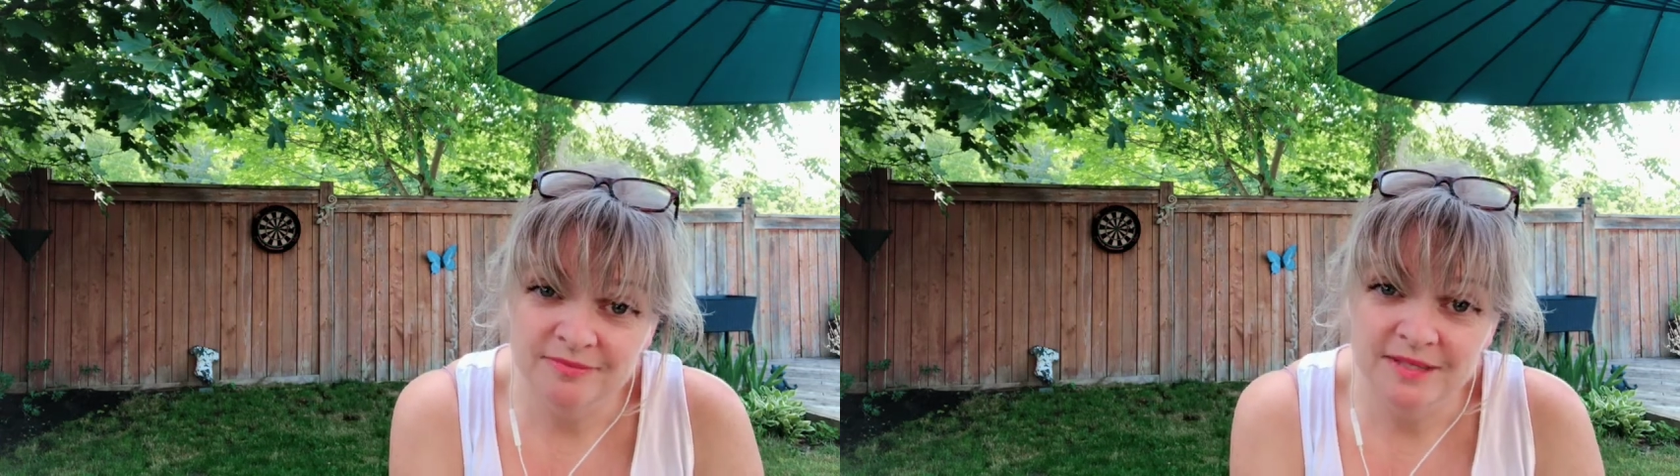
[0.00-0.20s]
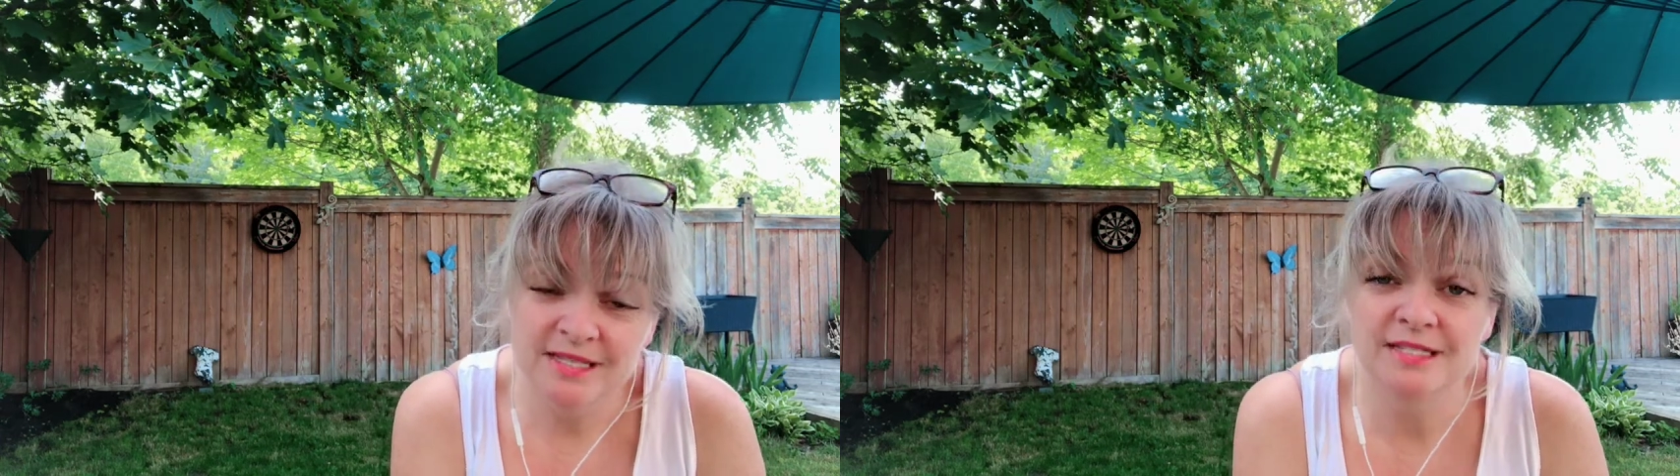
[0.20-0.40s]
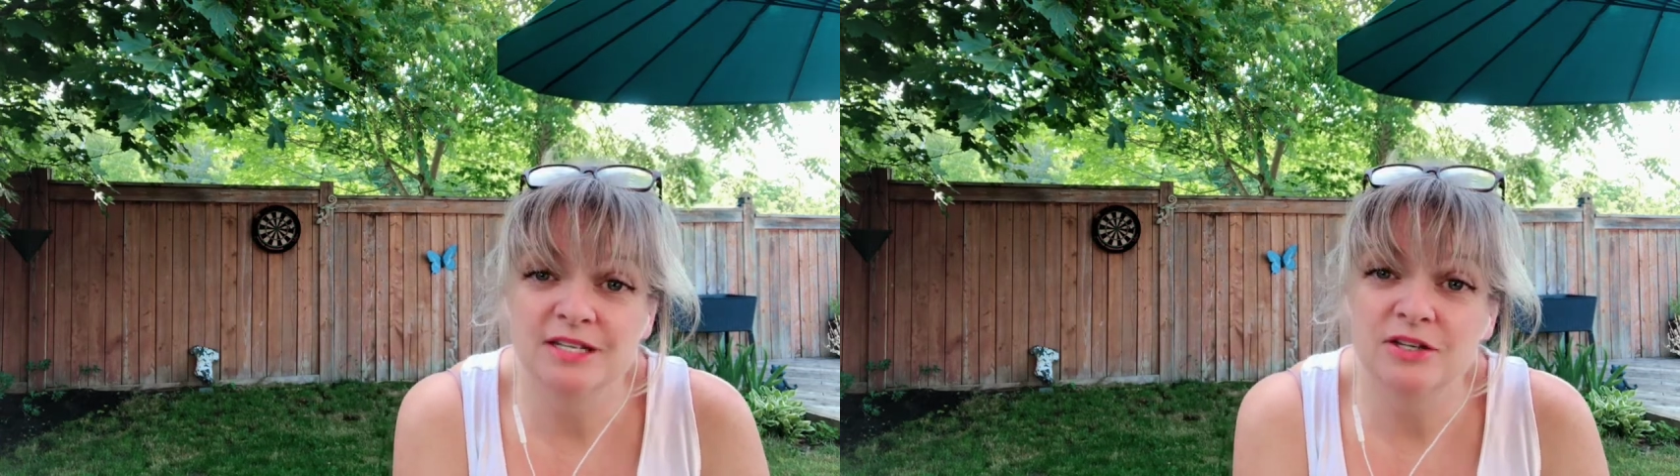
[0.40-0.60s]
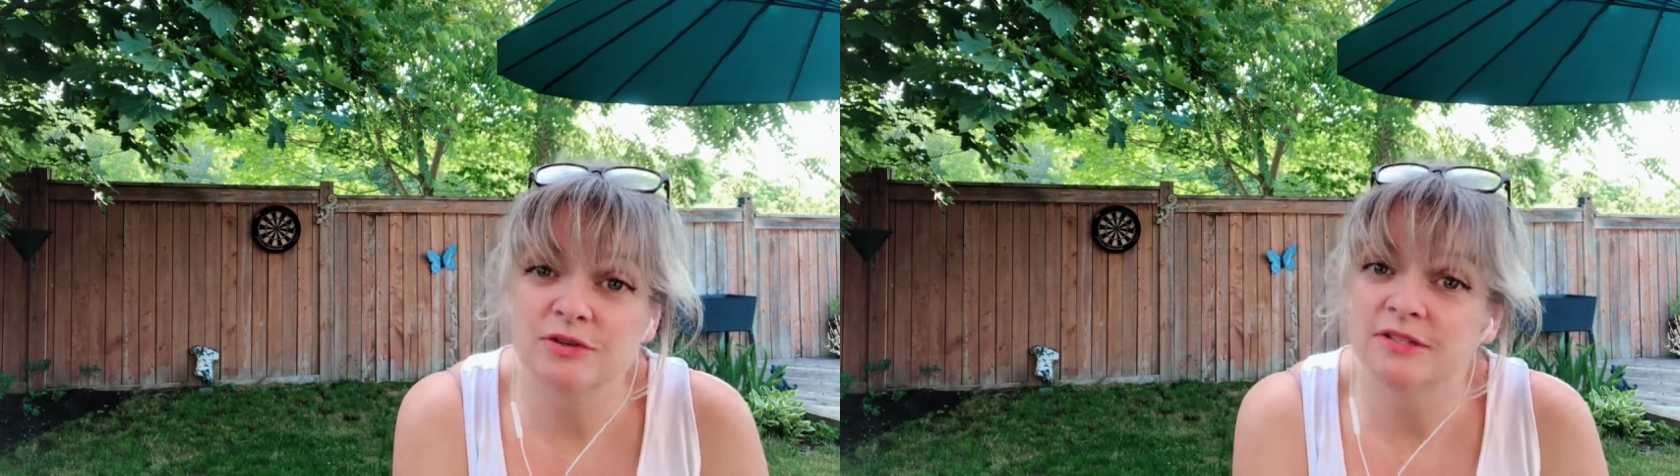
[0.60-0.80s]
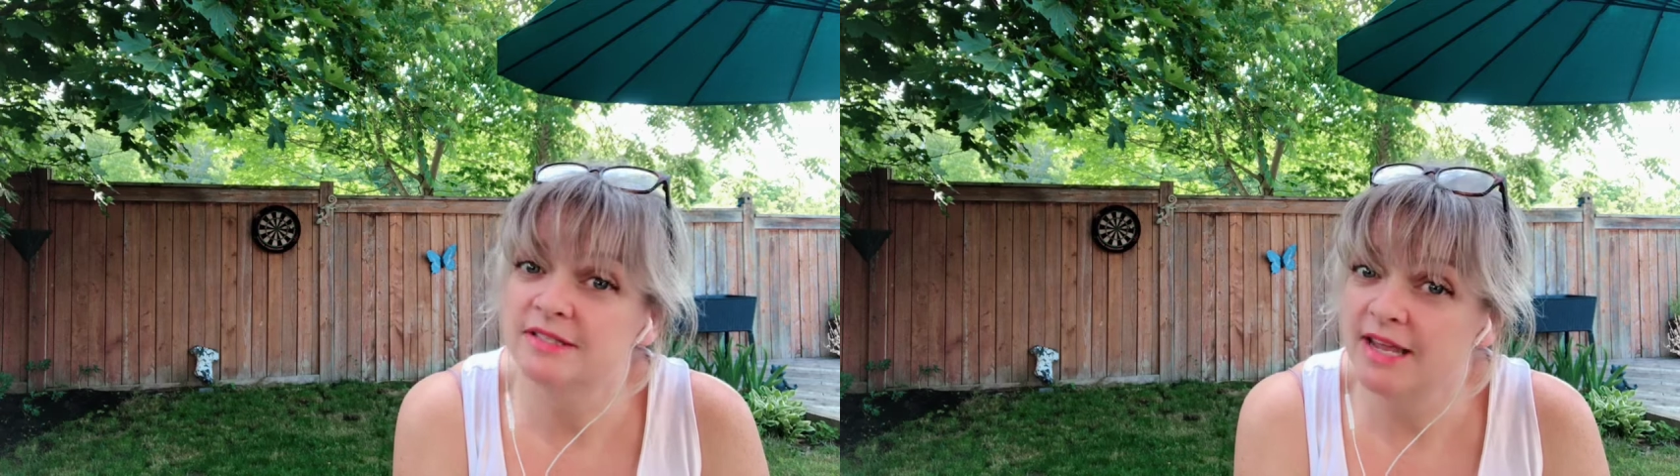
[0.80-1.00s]
Continue to
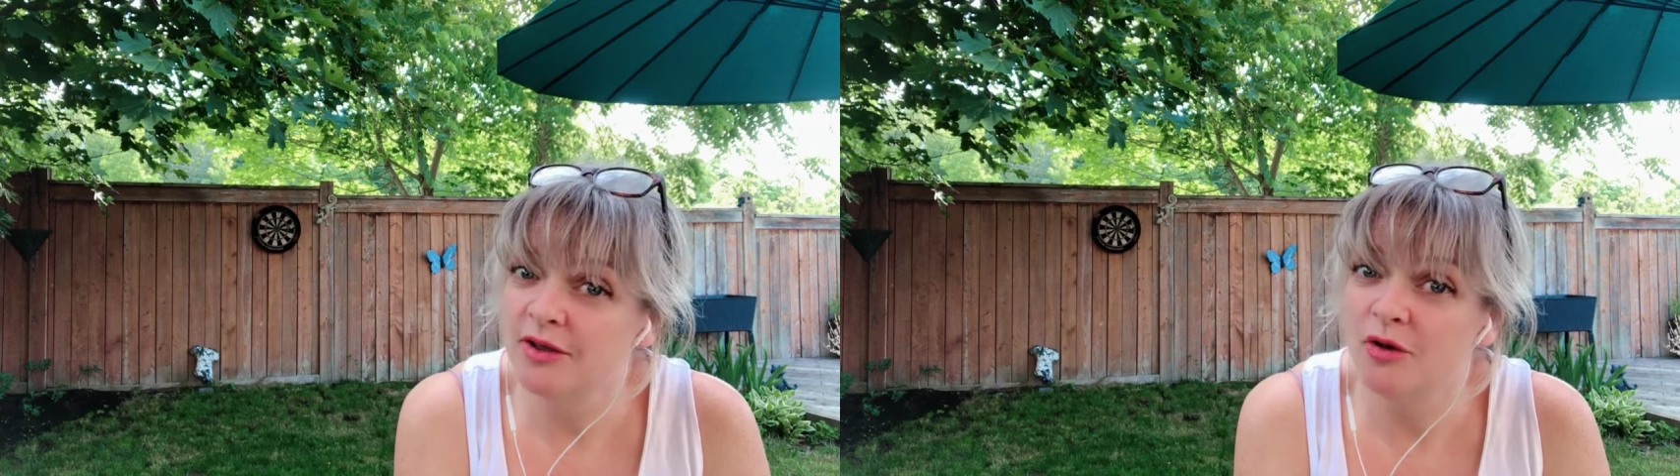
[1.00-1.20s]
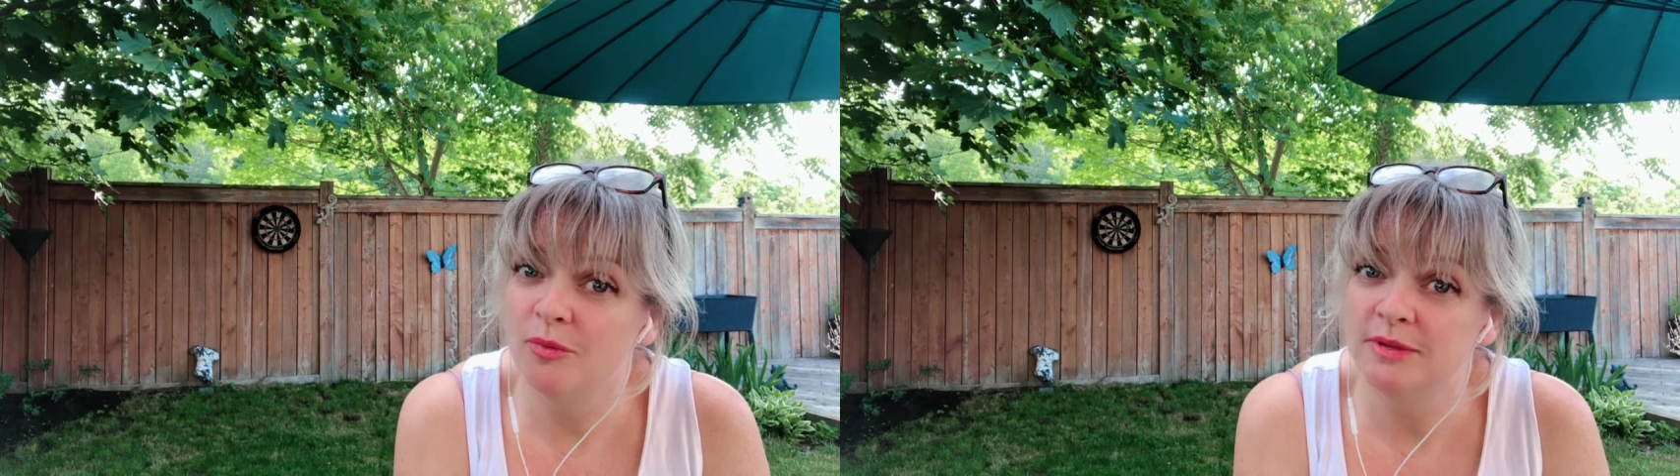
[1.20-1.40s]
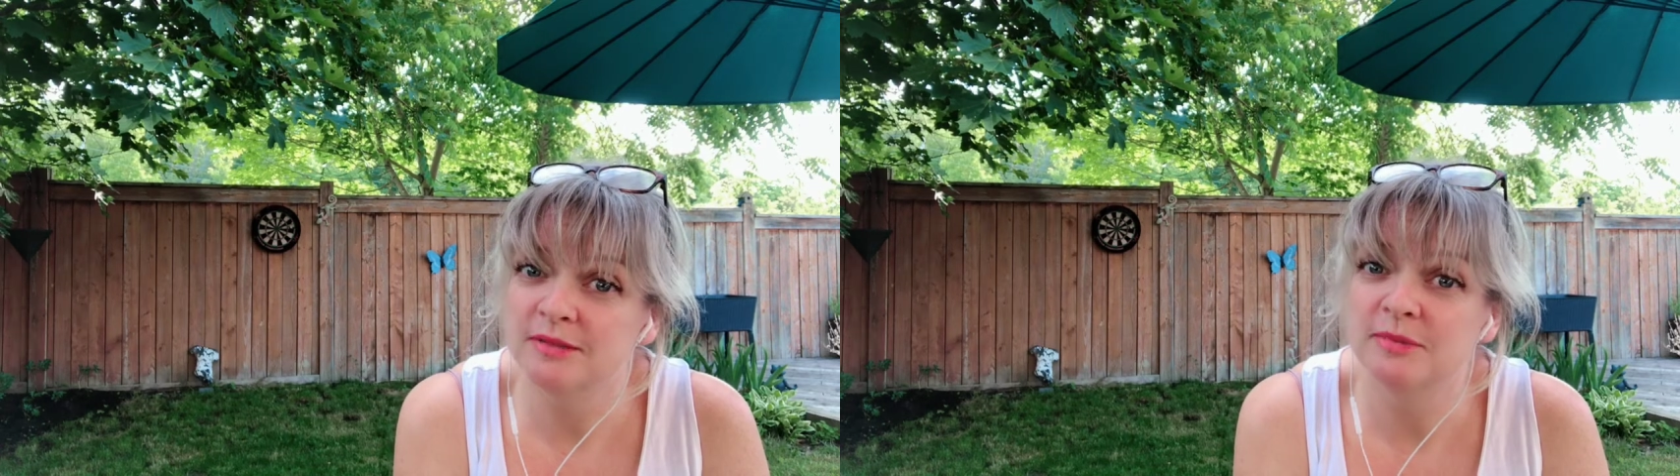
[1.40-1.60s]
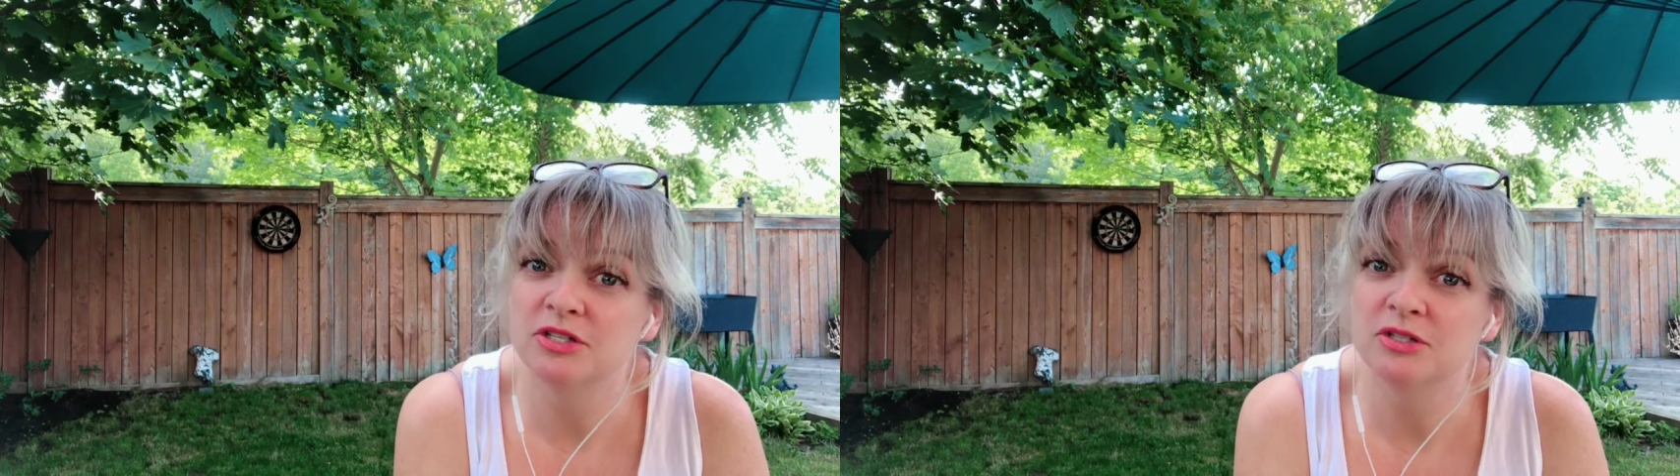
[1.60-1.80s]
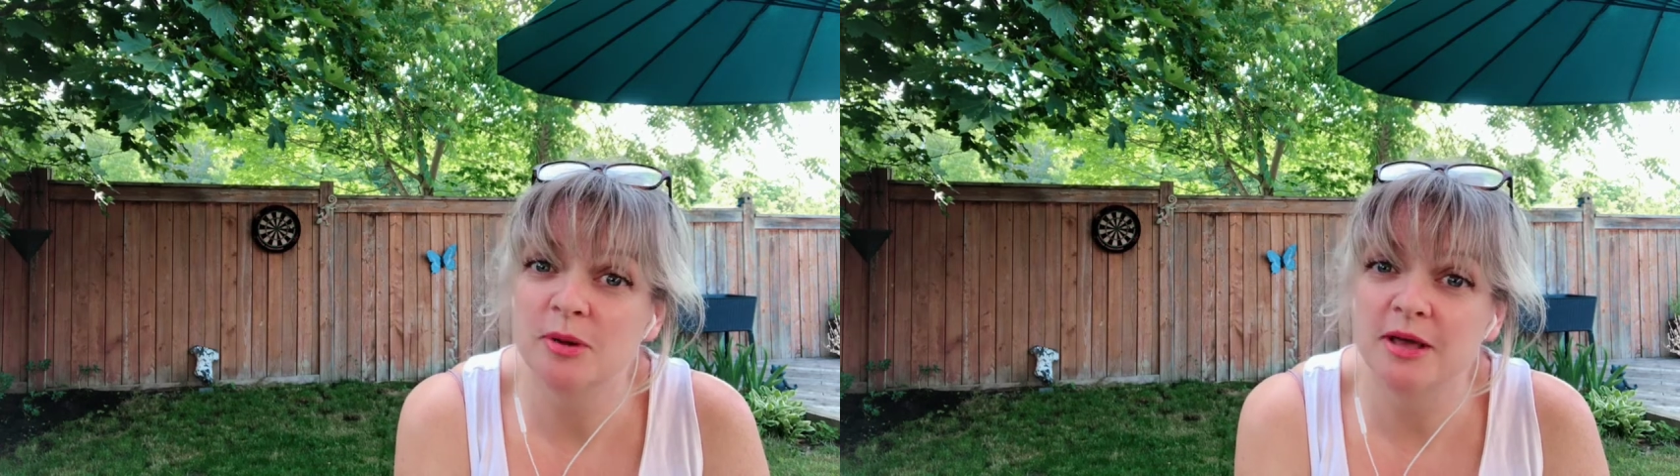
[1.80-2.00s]
stay home as much
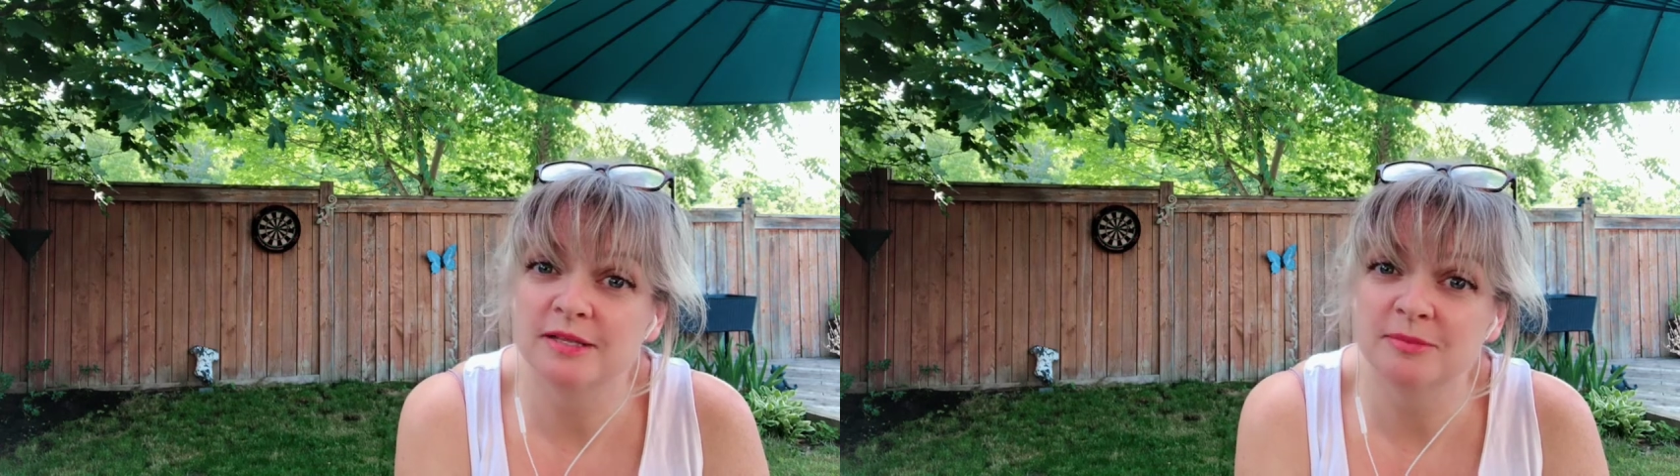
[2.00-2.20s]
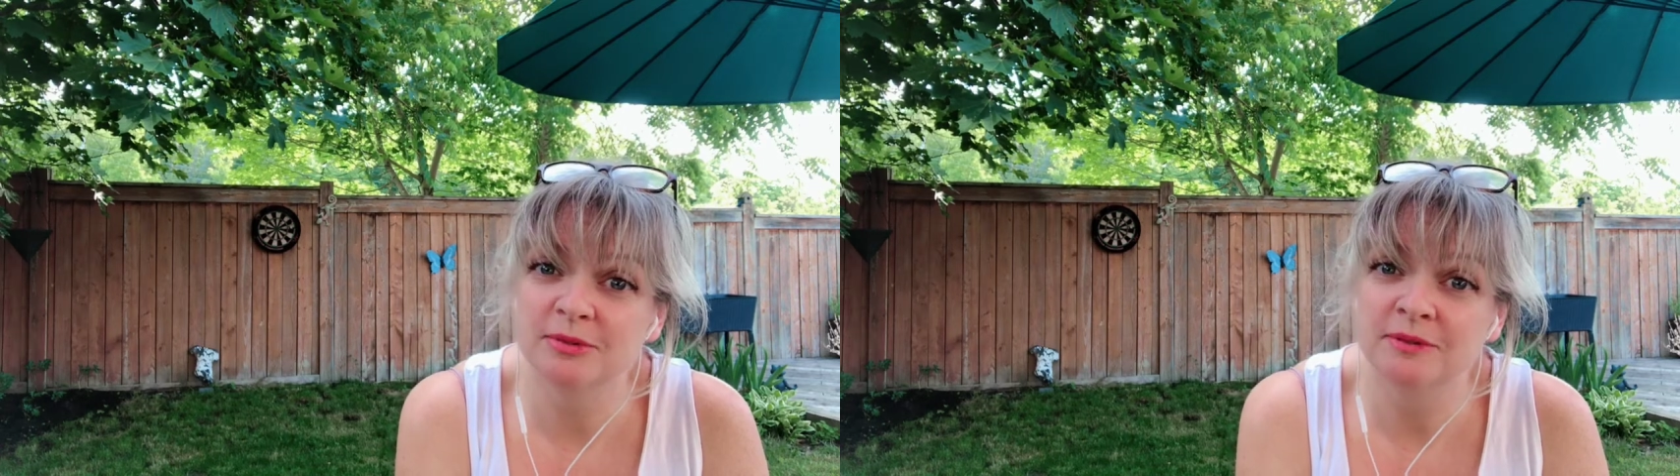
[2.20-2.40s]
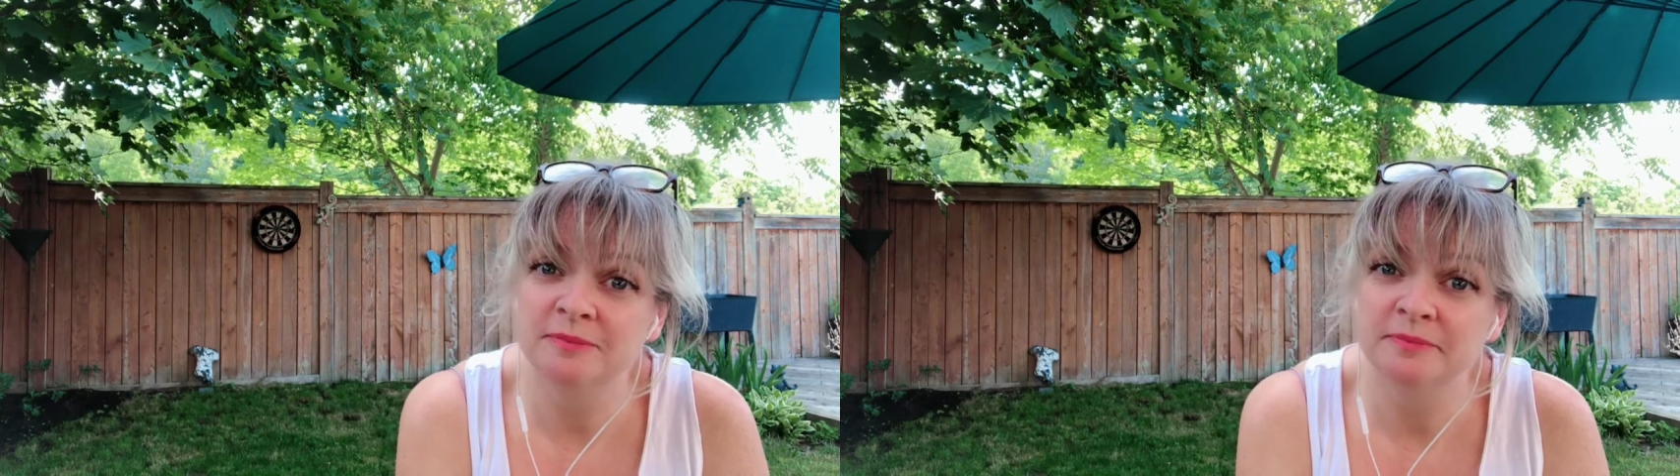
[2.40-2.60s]
as possible.